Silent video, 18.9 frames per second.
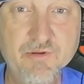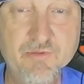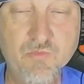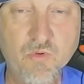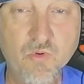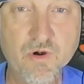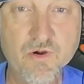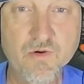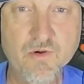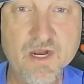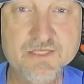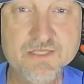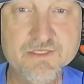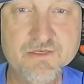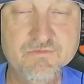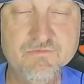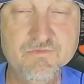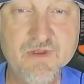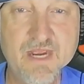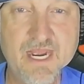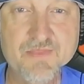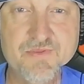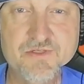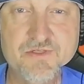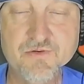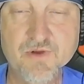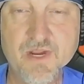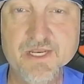be more aggressive
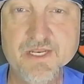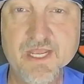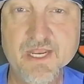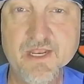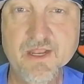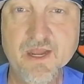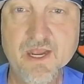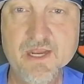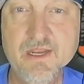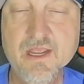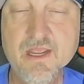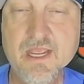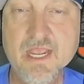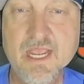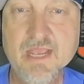at the trade deadline.